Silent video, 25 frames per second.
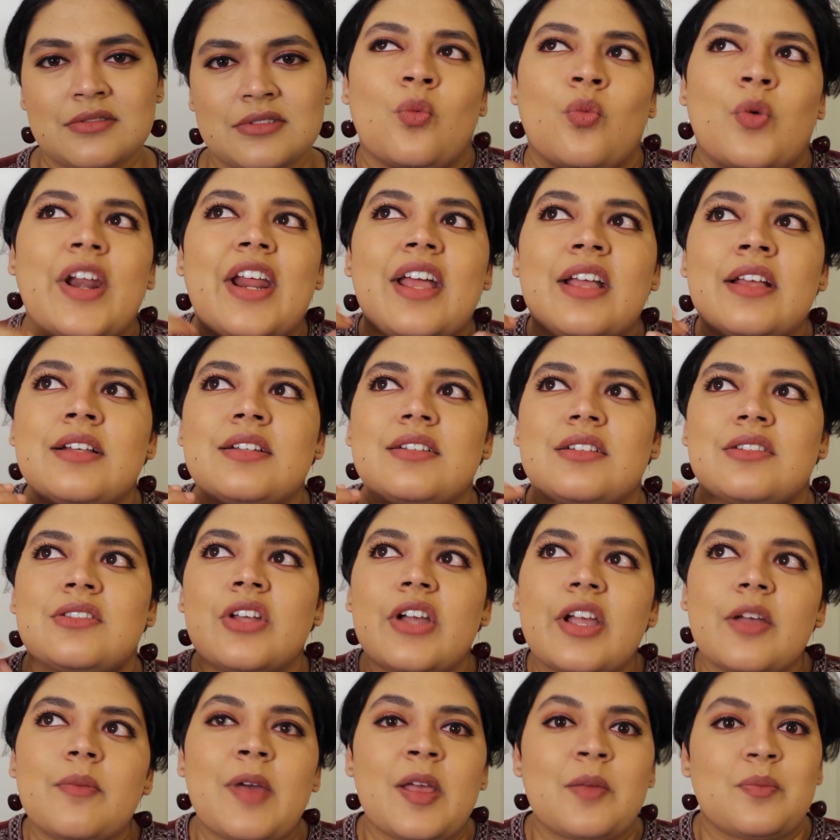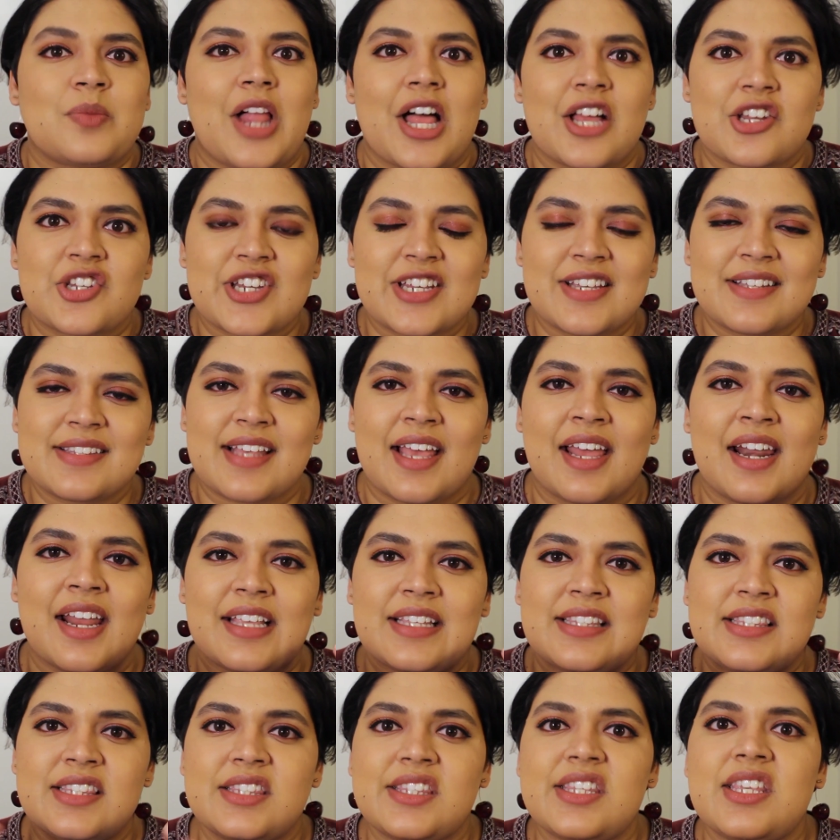When I look at my blushes and I
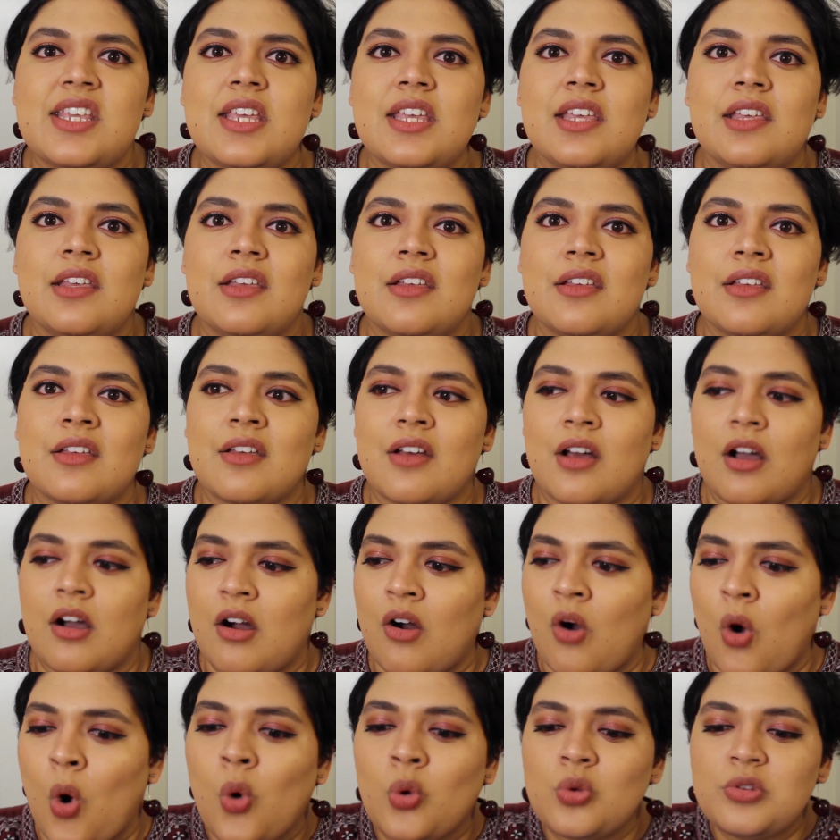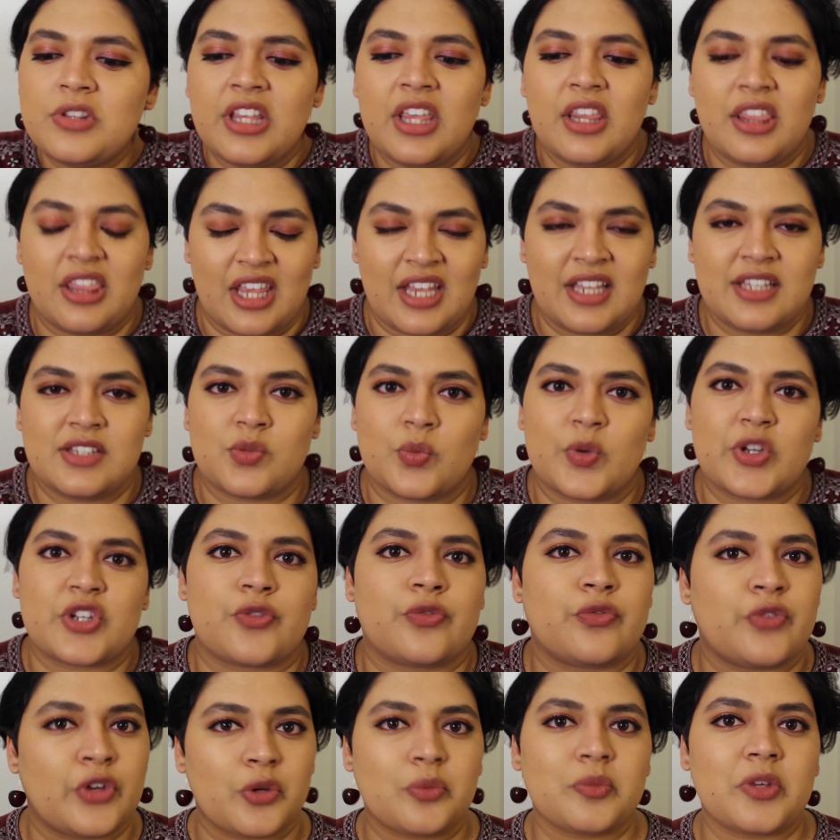see only things which
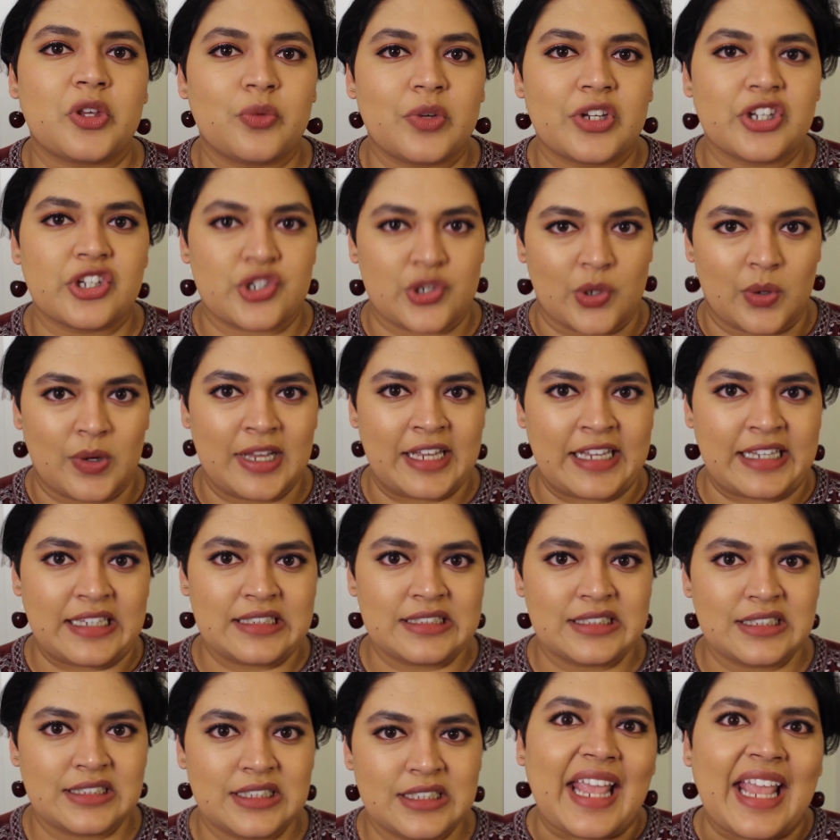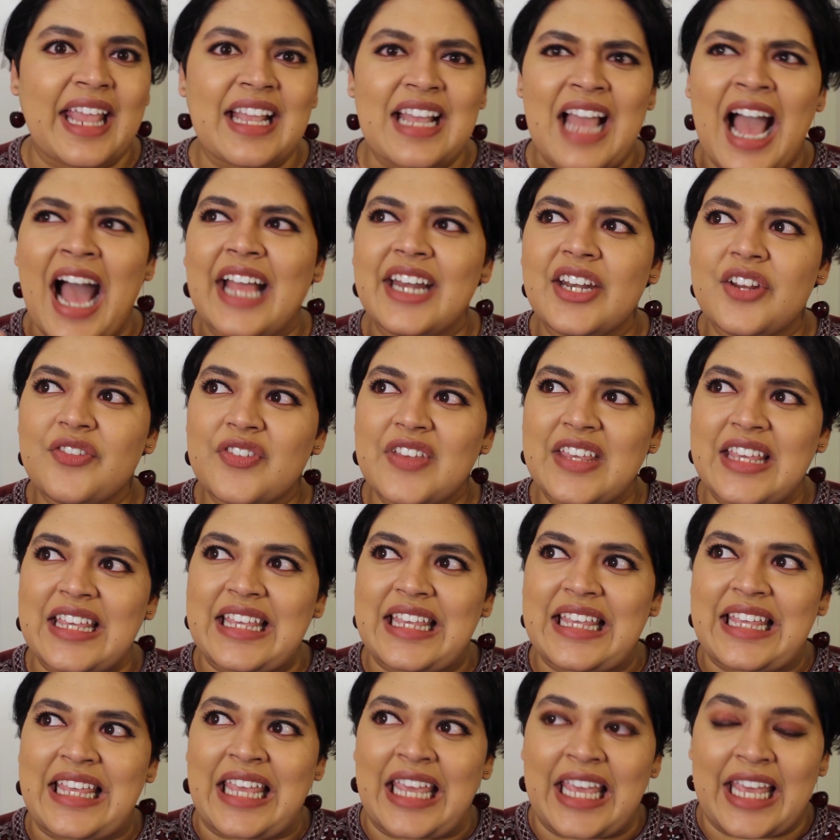fill me with joy, it kind
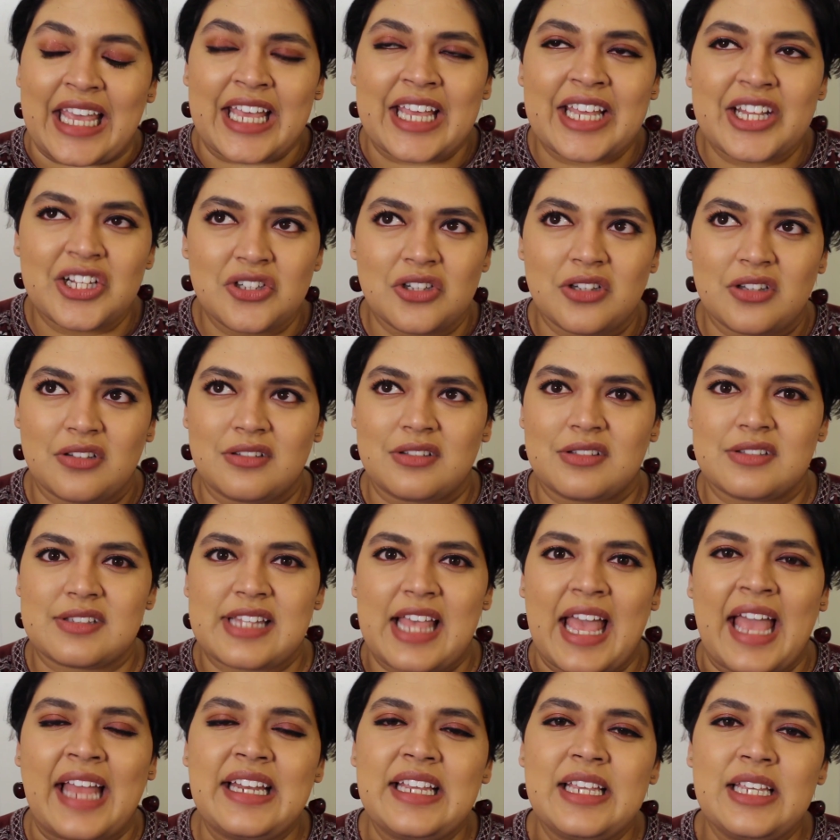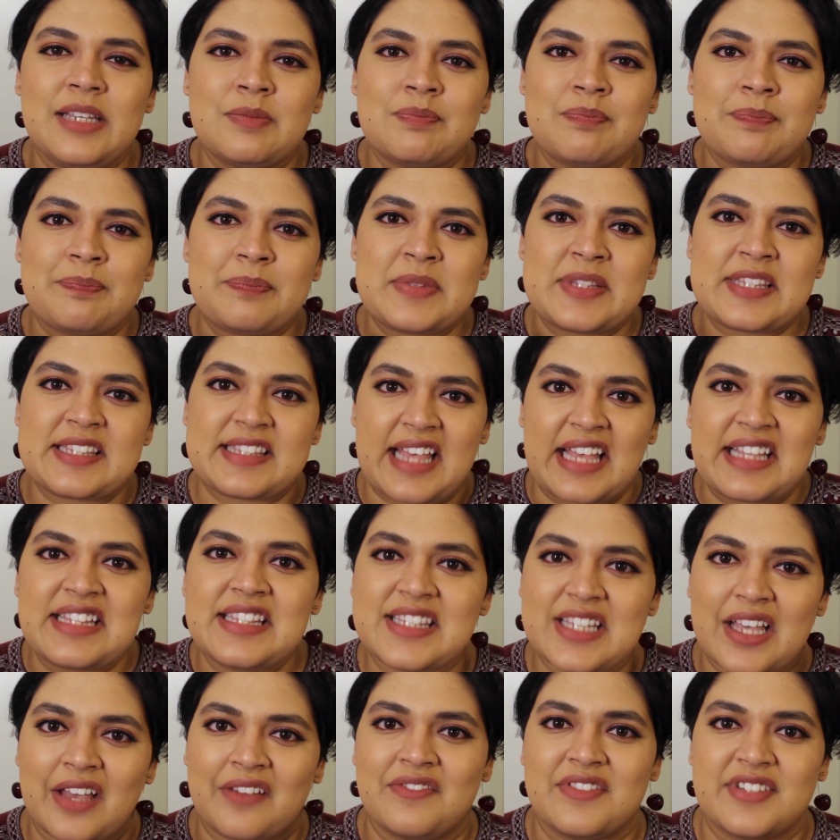of kills any
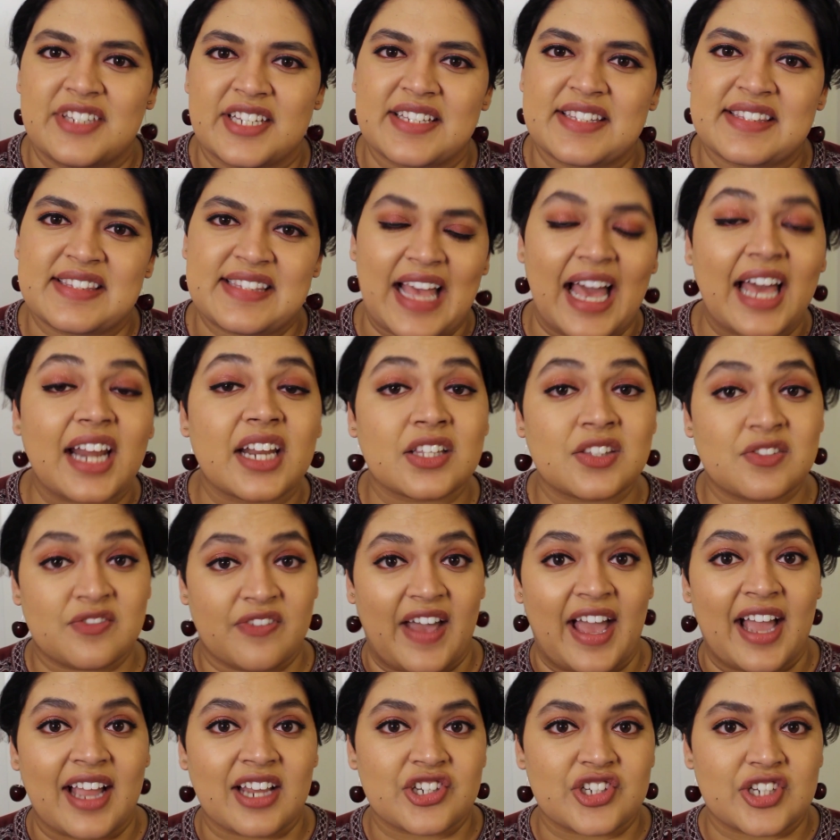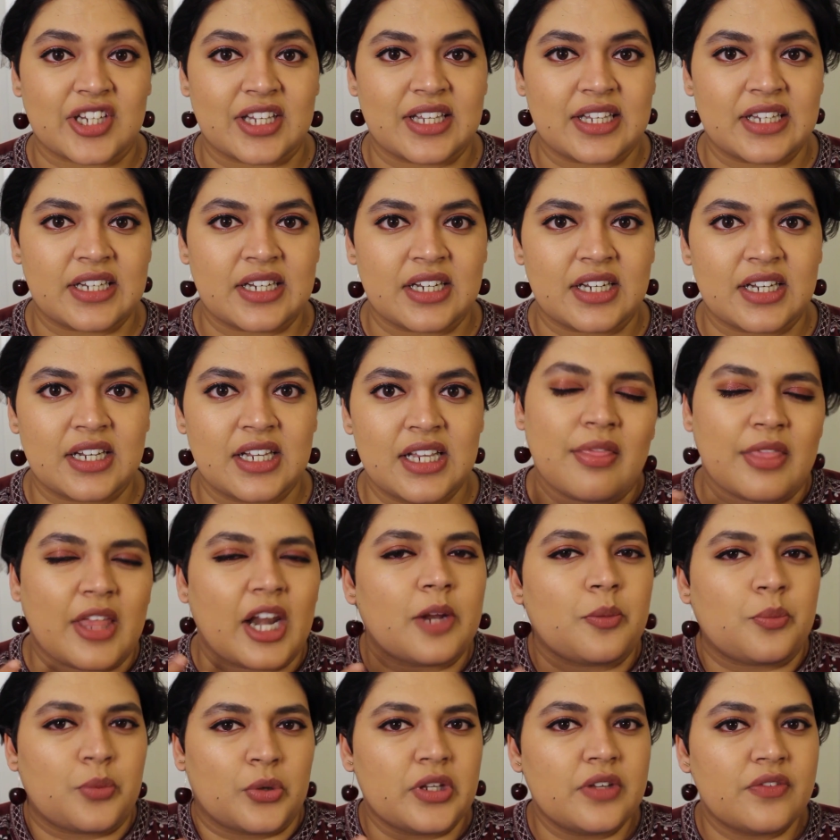sense of dissatisfaction
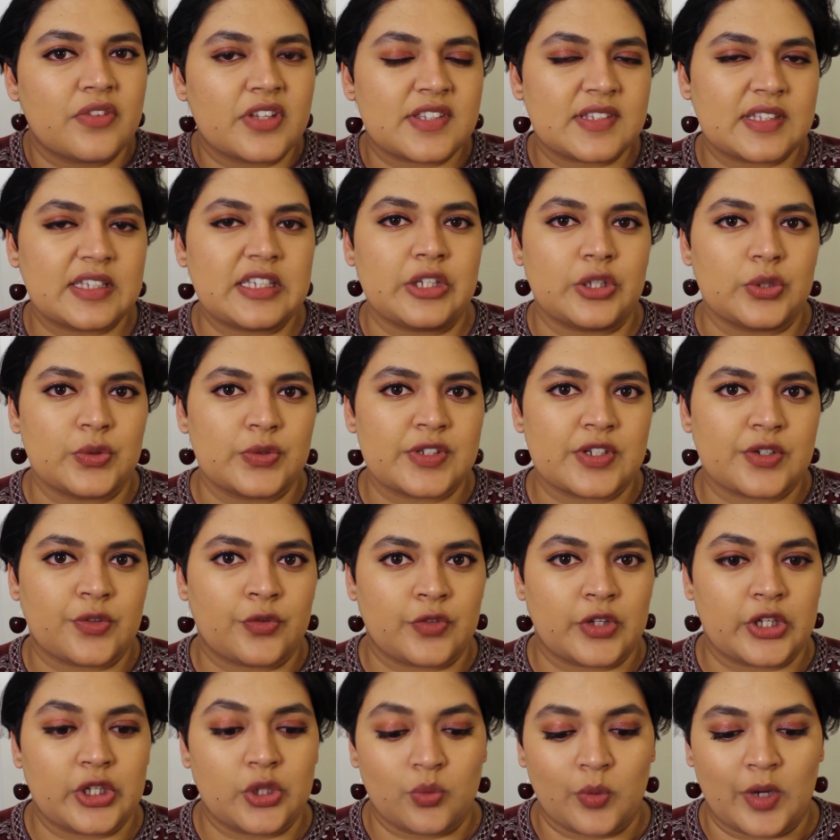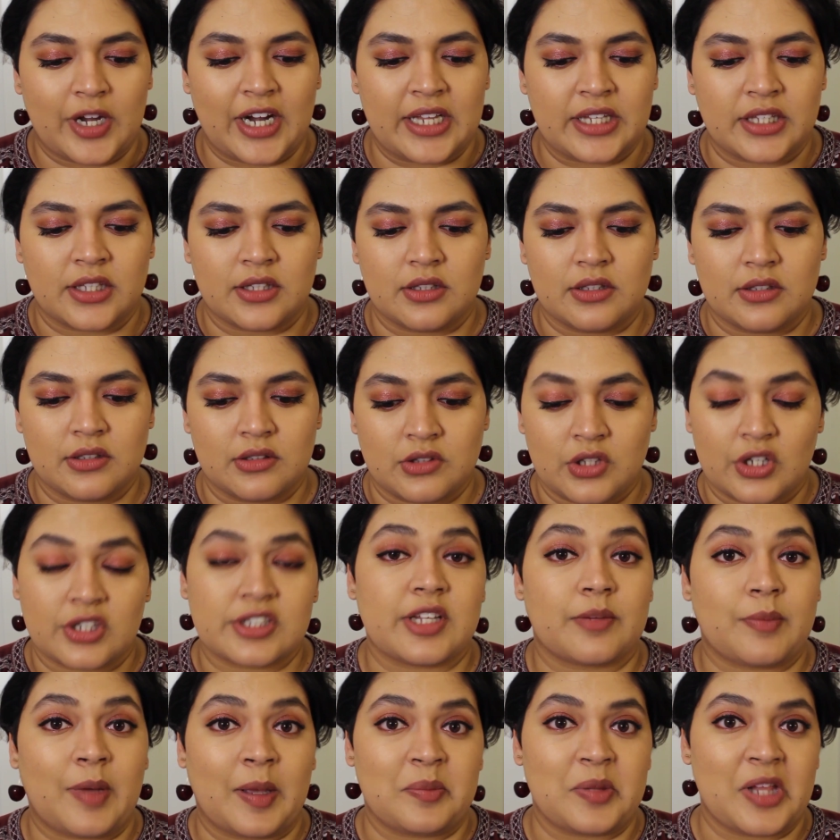that I previously used to feel when I looked
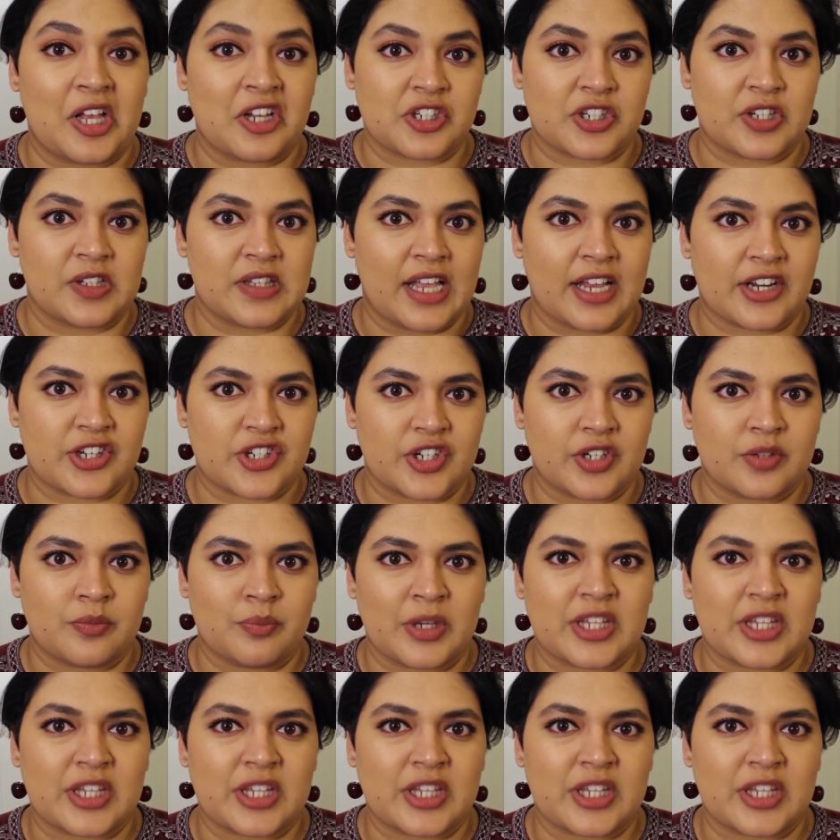at my blush collection.